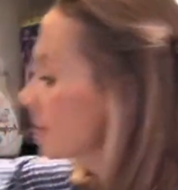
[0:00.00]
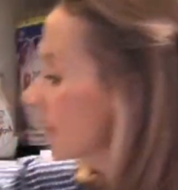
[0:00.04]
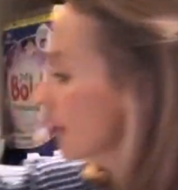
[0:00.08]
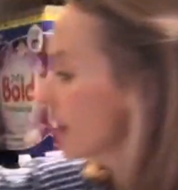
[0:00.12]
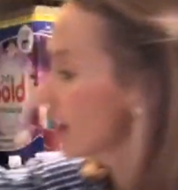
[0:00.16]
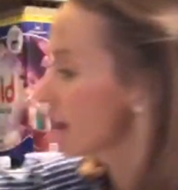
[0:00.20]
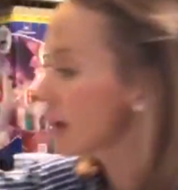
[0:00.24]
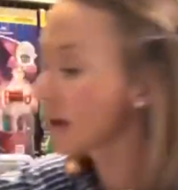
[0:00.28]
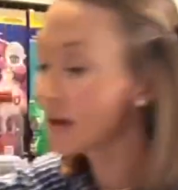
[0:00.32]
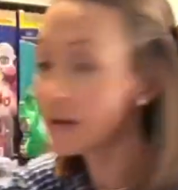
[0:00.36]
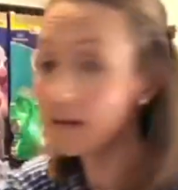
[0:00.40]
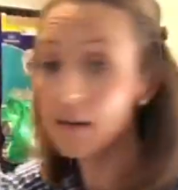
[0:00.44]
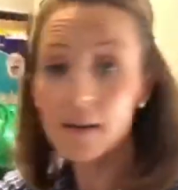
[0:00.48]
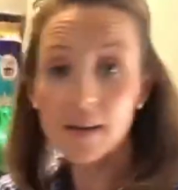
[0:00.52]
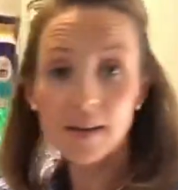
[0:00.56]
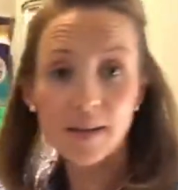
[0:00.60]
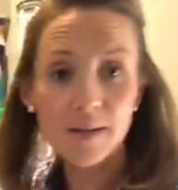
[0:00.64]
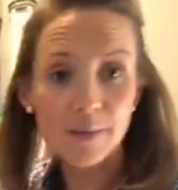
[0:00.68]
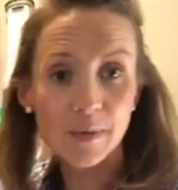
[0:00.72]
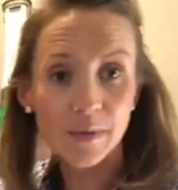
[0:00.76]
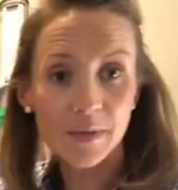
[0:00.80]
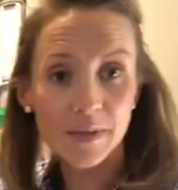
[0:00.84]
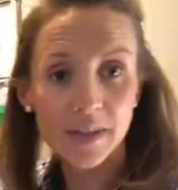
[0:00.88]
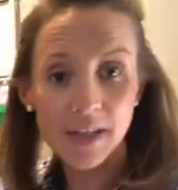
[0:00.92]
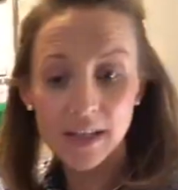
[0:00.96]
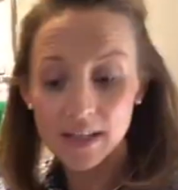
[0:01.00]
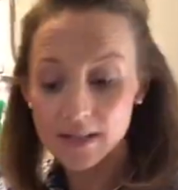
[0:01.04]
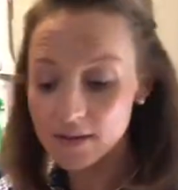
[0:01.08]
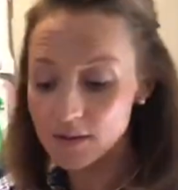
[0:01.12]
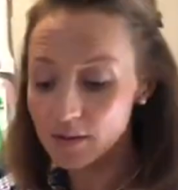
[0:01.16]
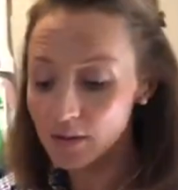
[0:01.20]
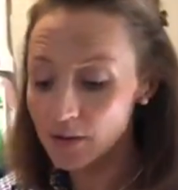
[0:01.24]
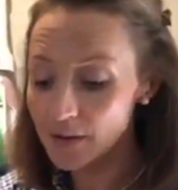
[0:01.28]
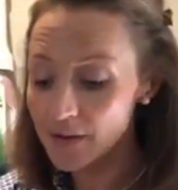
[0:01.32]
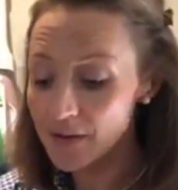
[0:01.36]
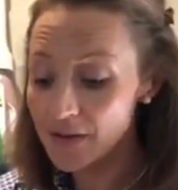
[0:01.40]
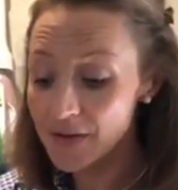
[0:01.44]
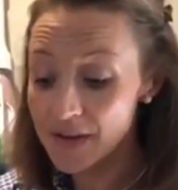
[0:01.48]
a Spontex
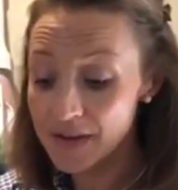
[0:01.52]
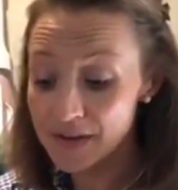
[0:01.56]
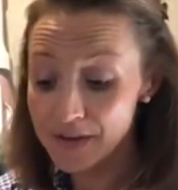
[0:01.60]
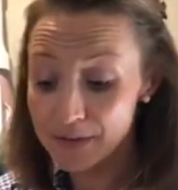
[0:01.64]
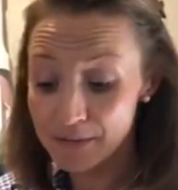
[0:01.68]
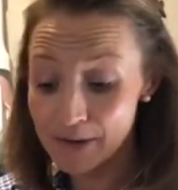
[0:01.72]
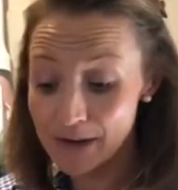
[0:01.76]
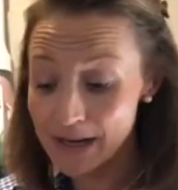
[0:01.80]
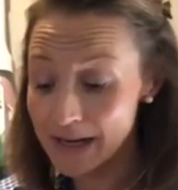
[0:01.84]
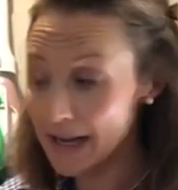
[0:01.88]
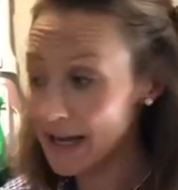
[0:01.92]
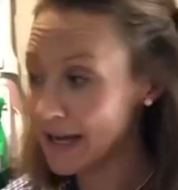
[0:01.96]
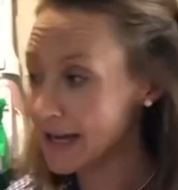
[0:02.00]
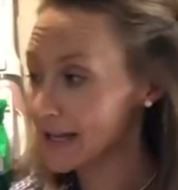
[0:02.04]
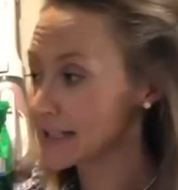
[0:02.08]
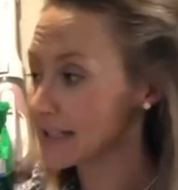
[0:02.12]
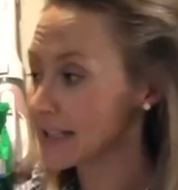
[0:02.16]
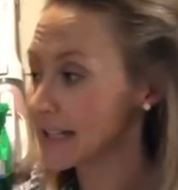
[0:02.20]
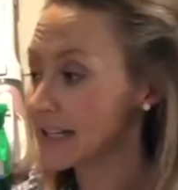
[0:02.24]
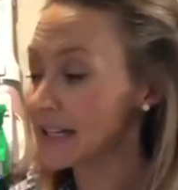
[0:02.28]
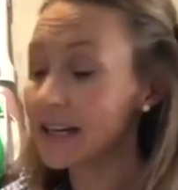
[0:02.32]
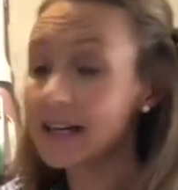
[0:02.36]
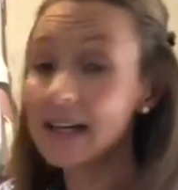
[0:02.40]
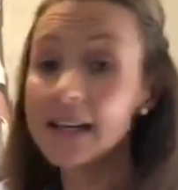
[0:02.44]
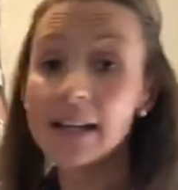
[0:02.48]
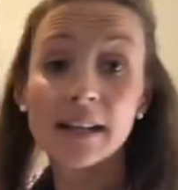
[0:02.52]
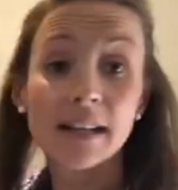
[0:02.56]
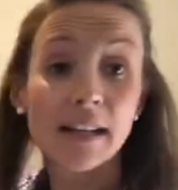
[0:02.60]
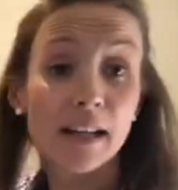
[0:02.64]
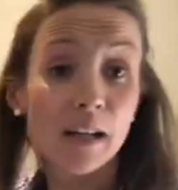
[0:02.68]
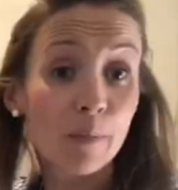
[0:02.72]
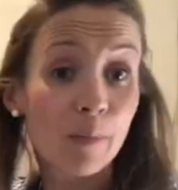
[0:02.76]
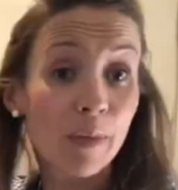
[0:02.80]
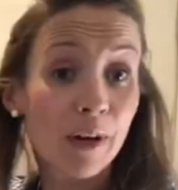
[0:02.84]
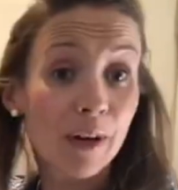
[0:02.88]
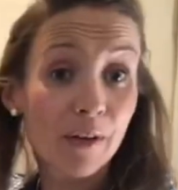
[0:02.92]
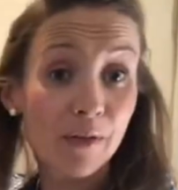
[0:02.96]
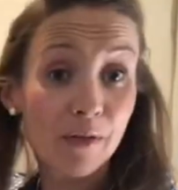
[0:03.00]
cloth. These are really handy. A
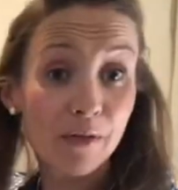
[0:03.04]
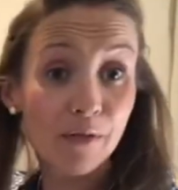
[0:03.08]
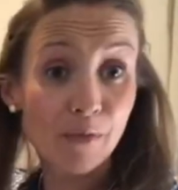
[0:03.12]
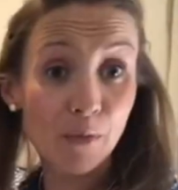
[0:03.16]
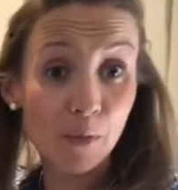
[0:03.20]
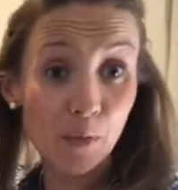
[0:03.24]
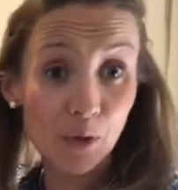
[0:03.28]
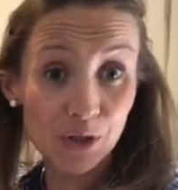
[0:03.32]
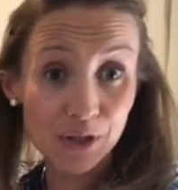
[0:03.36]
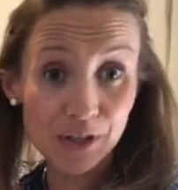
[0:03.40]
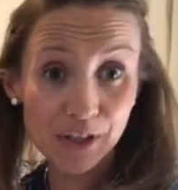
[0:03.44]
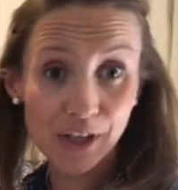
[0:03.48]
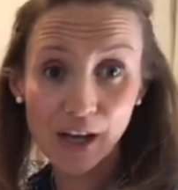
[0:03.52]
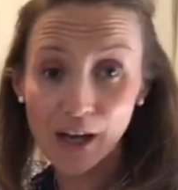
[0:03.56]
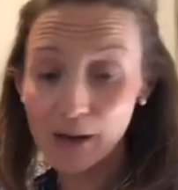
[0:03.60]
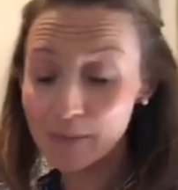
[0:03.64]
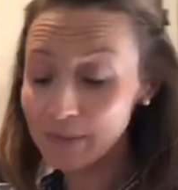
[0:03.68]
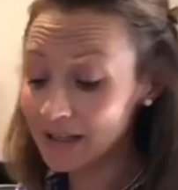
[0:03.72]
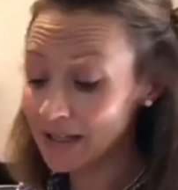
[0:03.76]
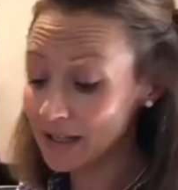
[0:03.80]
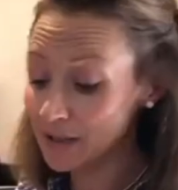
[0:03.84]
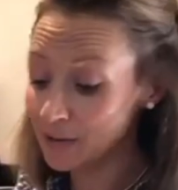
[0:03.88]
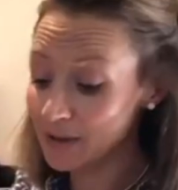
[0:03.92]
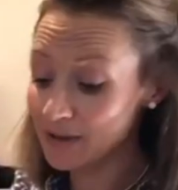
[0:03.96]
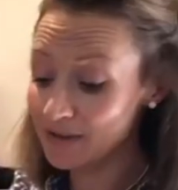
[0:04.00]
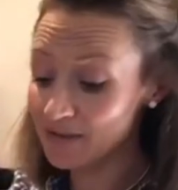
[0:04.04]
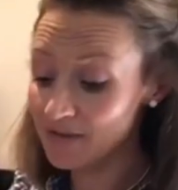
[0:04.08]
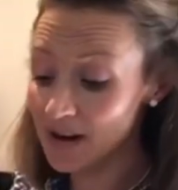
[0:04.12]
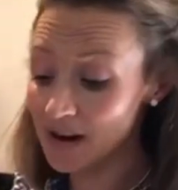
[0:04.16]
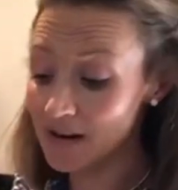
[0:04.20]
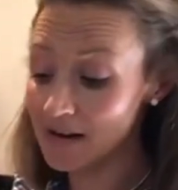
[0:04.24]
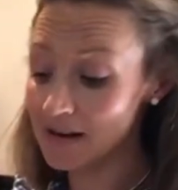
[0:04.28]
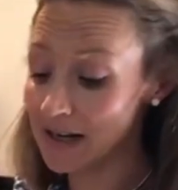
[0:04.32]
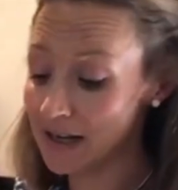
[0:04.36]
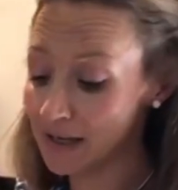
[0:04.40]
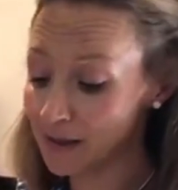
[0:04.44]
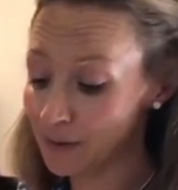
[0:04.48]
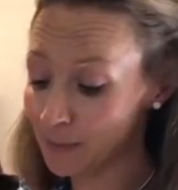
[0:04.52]
little bit of washing up liquid,
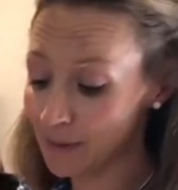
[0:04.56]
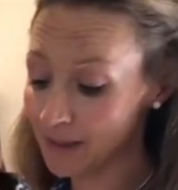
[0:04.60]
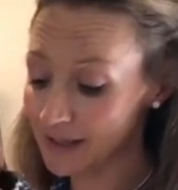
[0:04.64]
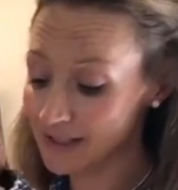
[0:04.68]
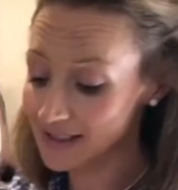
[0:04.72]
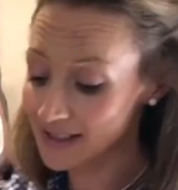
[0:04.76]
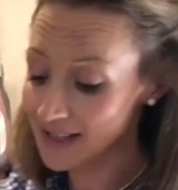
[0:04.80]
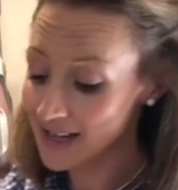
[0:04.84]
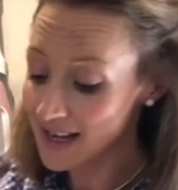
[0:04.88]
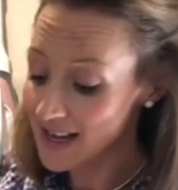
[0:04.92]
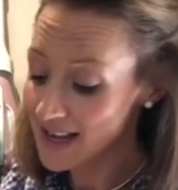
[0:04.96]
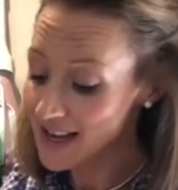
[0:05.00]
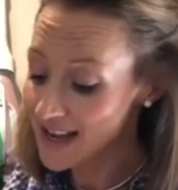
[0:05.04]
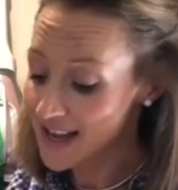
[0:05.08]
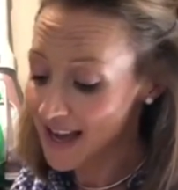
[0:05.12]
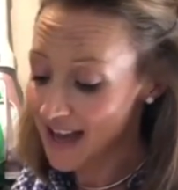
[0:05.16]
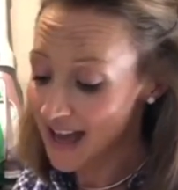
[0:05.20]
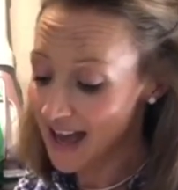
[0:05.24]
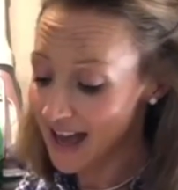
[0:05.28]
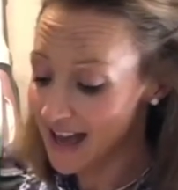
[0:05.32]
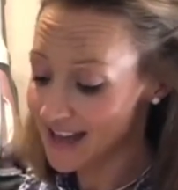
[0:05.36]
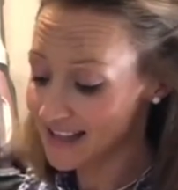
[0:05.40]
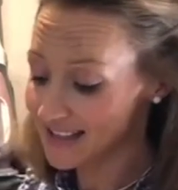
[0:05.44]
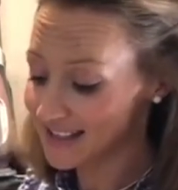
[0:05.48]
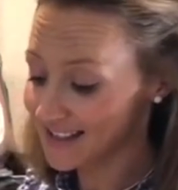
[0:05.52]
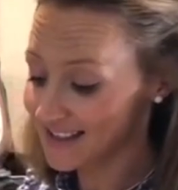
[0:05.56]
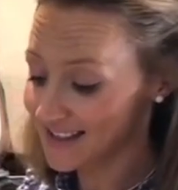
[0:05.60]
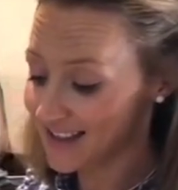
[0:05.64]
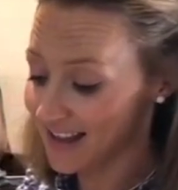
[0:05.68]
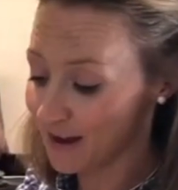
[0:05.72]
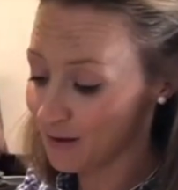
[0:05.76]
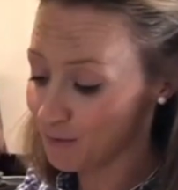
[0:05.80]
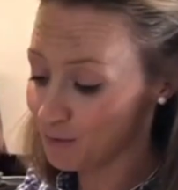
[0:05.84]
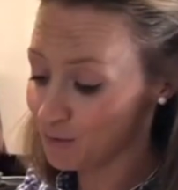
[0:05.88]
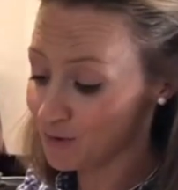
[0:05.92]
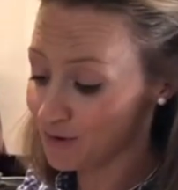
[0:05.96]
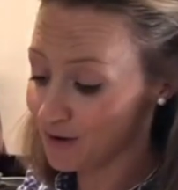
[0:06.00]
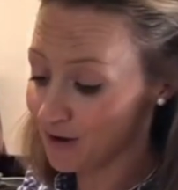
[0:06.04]
fairy liquid, and
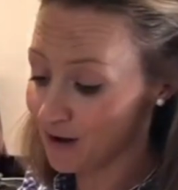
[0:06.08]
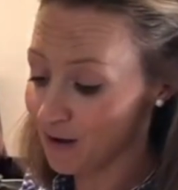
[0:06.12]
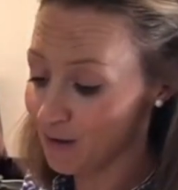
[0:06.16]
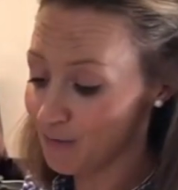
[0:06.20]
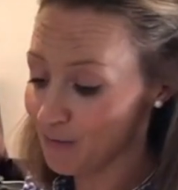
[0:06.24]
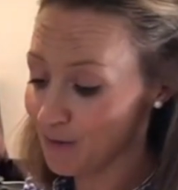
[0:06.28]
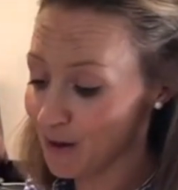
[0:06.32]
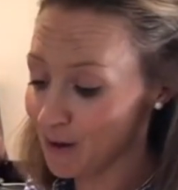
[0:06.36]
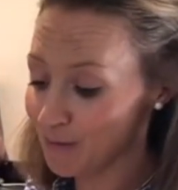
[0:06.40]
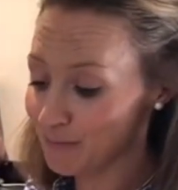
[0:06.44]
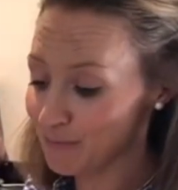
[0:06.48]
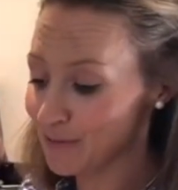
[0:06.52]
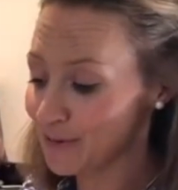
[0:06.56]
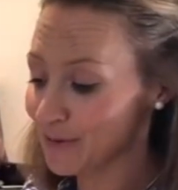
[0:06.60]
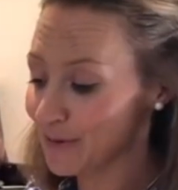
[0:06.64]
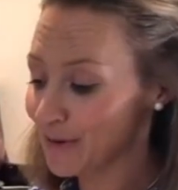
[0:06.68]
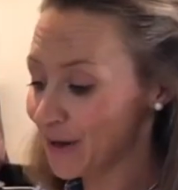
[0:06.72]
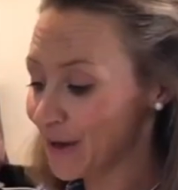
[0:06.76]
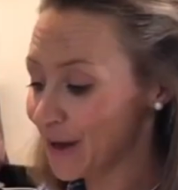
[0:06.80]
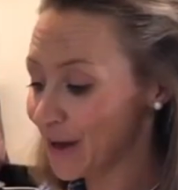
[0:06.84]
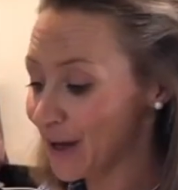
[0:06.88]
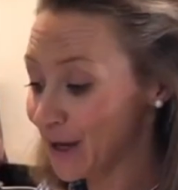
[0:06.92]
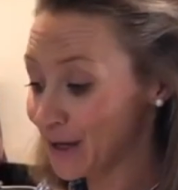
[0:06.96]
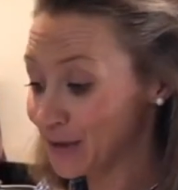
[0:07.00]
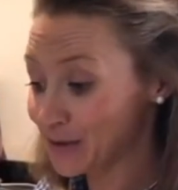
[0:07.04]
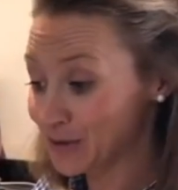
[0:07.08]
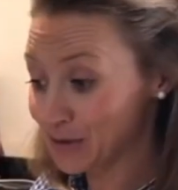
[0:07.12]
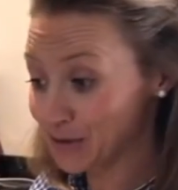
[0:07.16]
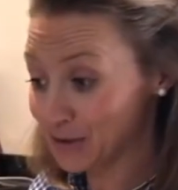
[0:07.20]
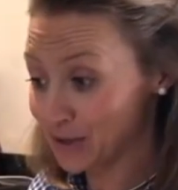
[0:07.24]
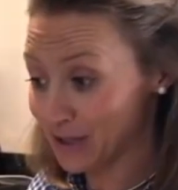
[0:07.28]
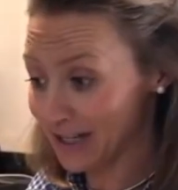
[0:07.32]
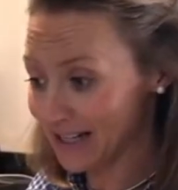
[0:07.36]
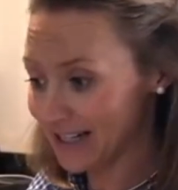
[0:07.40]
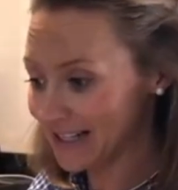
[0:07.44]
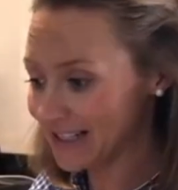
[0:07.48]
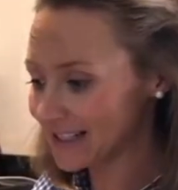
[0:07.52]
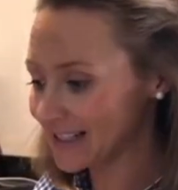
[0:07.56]
that will come up a
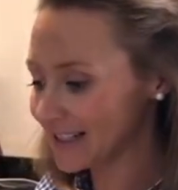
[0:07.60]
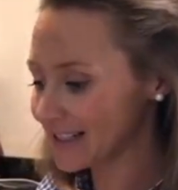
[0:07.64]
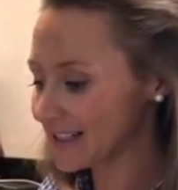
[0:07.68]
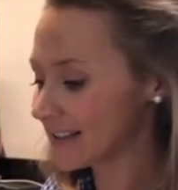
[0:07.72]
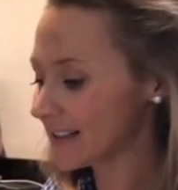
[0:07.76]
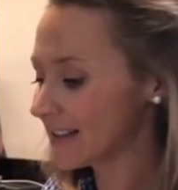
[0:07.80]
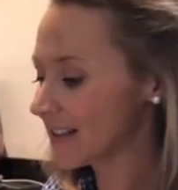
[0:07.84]
treat.